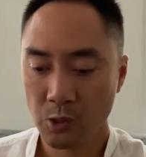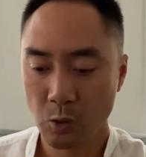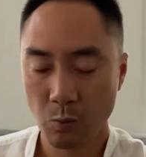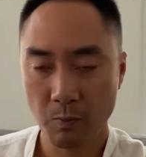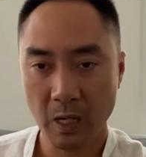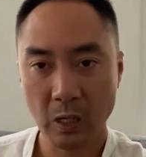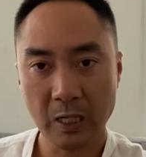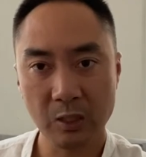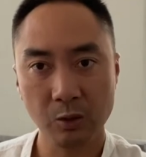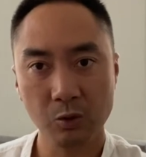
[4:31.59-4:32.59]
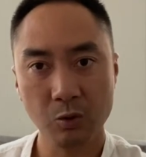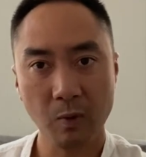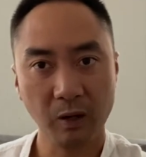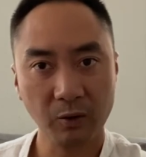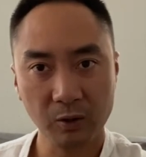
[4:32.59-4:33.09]
to better listen to
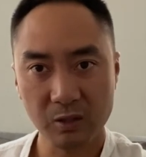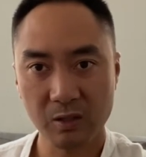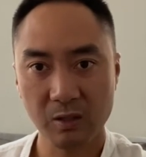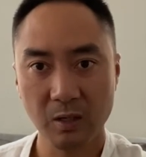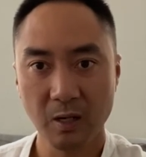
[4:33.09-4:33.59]
my thoughts,